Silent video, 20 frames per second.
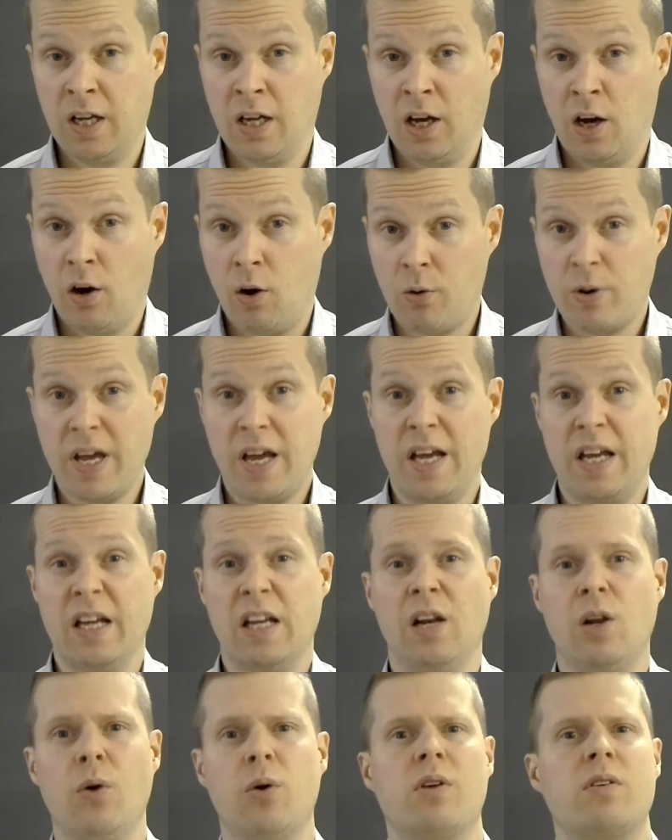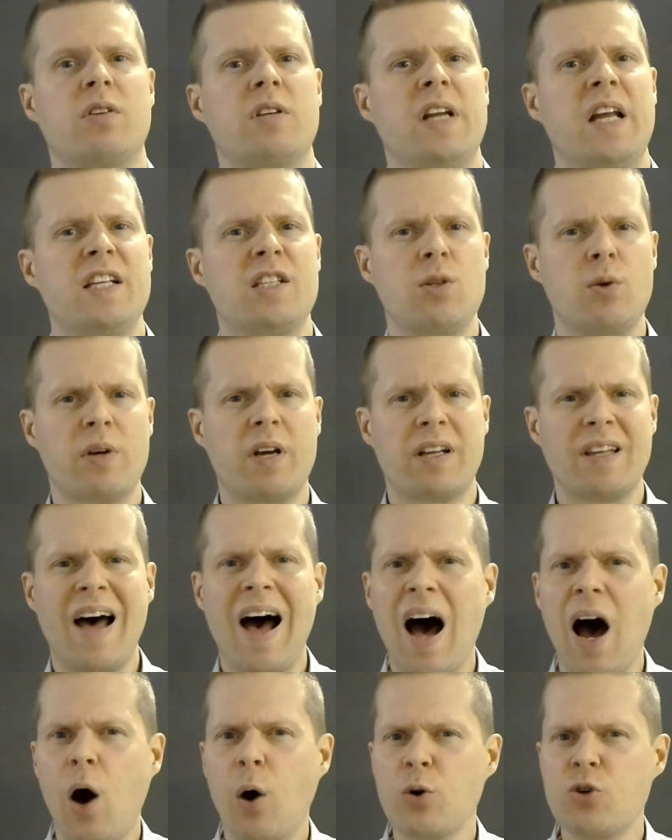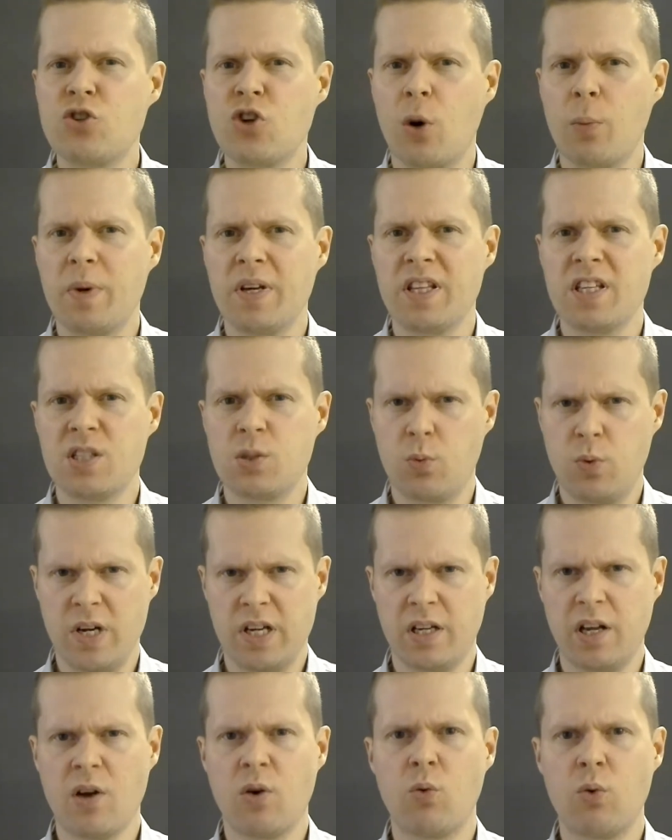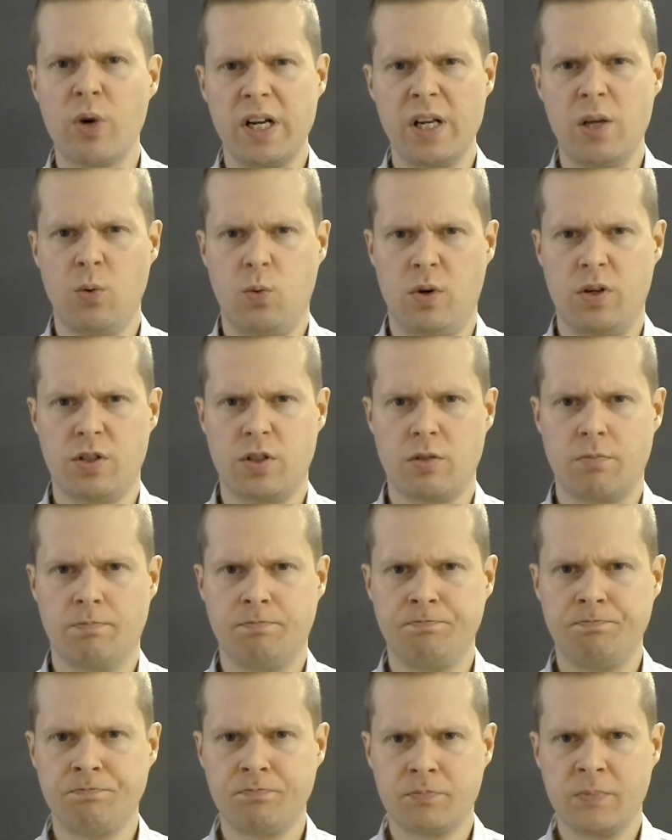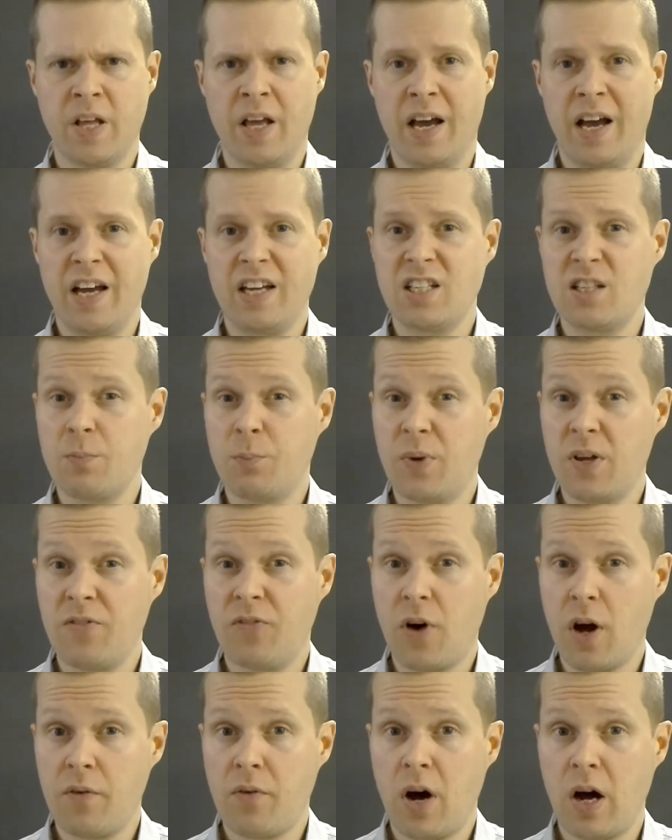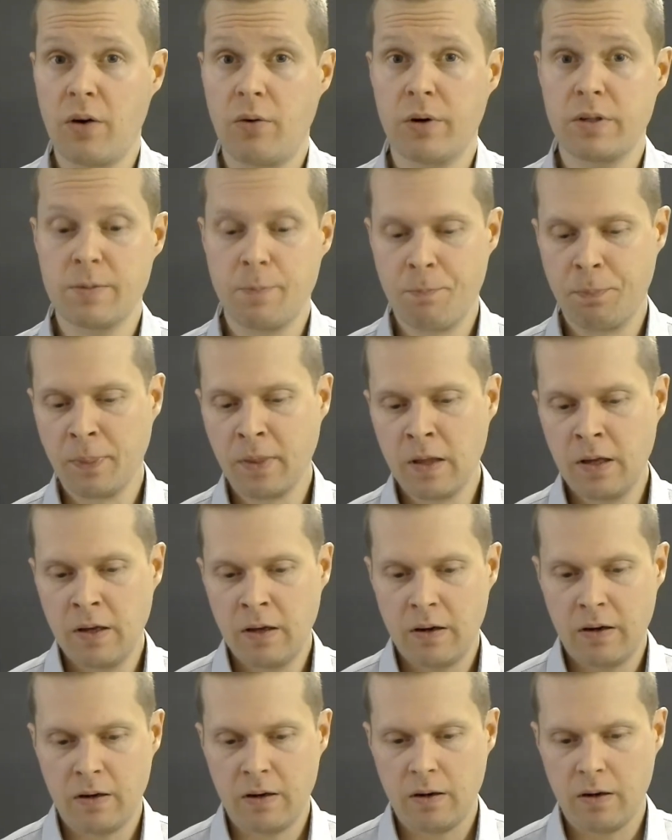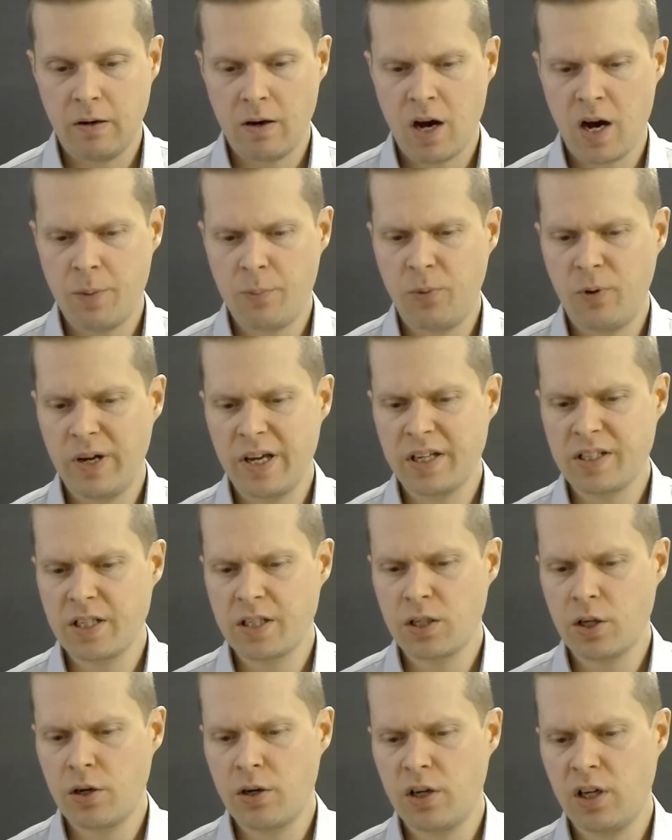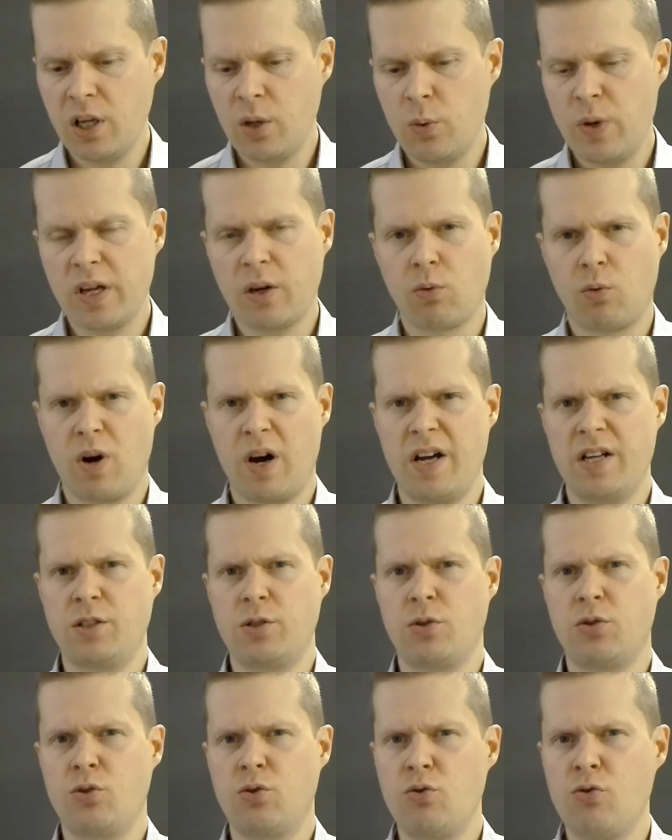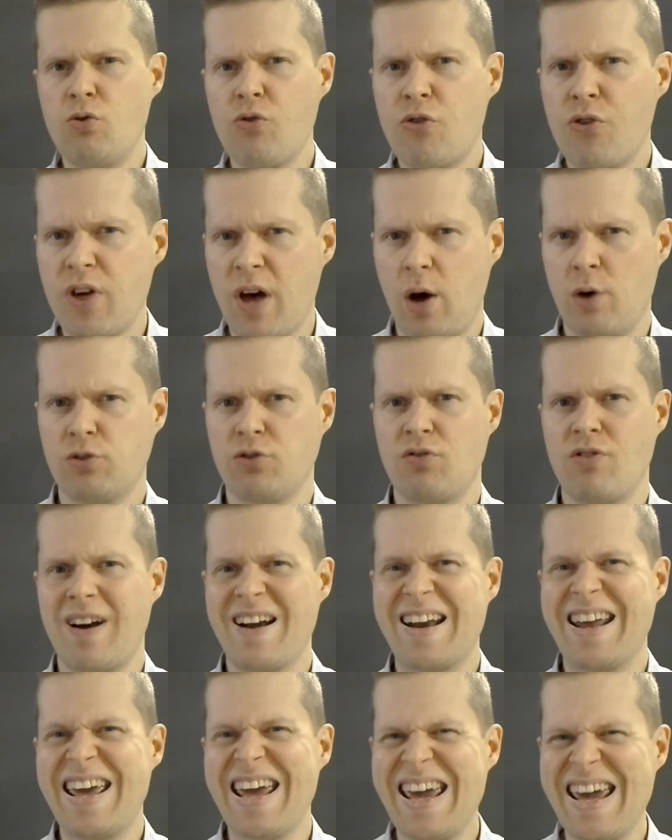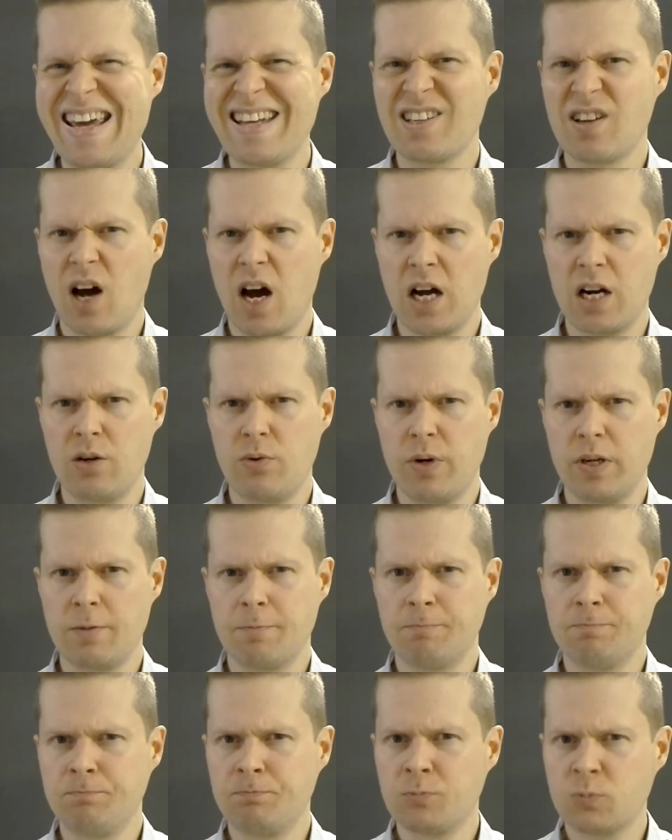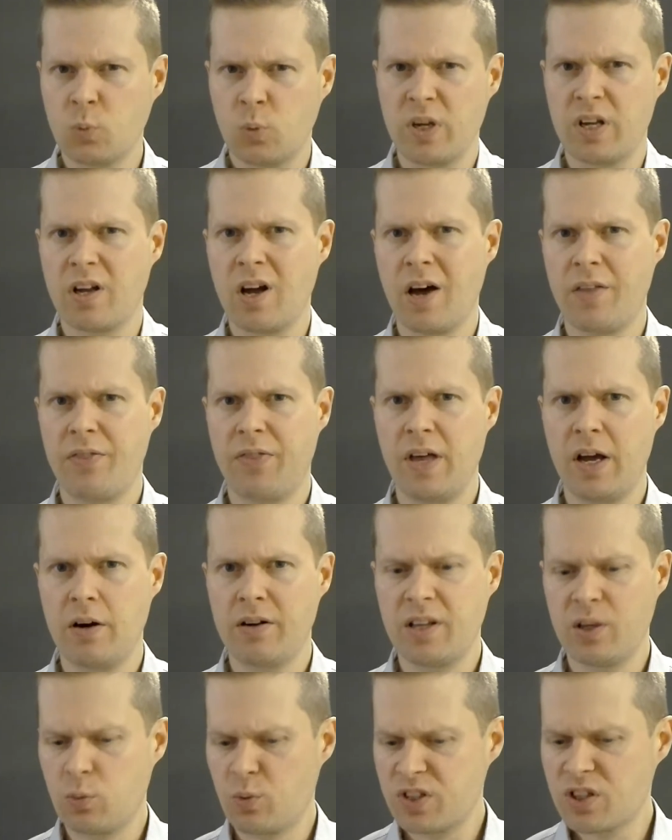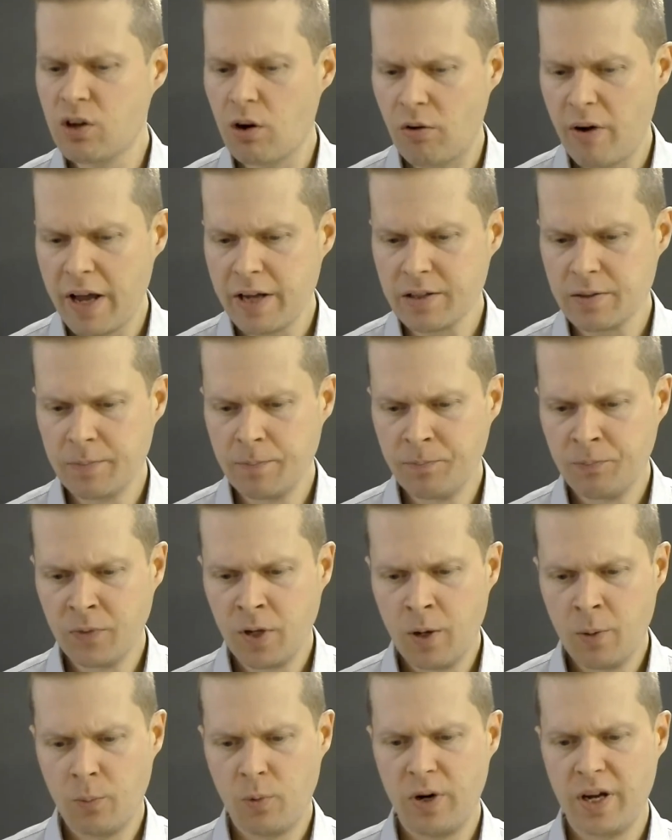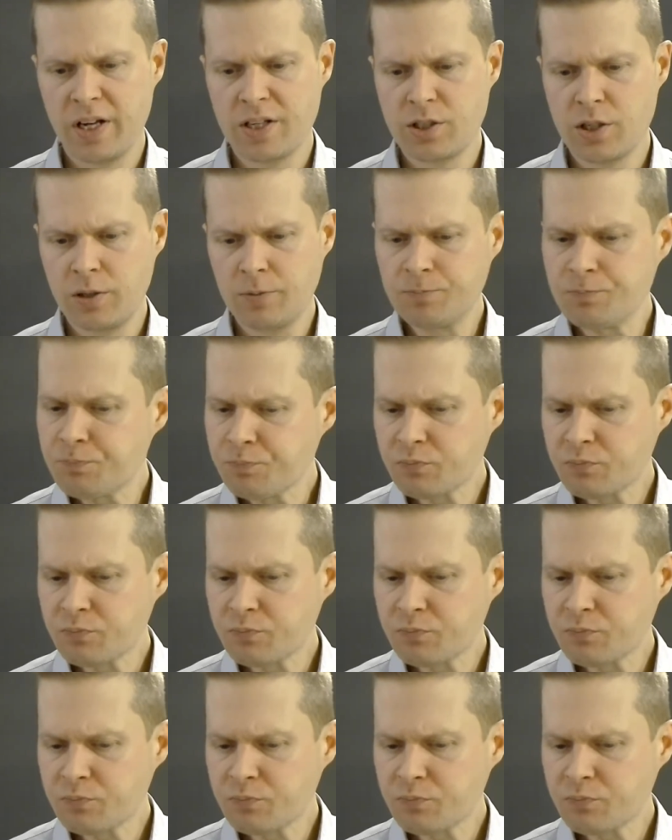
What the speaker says: Okay, let's look at how choppy this week really was. S&P 500, I predicted early week rise to 2,800. We got there, that was correct prediction.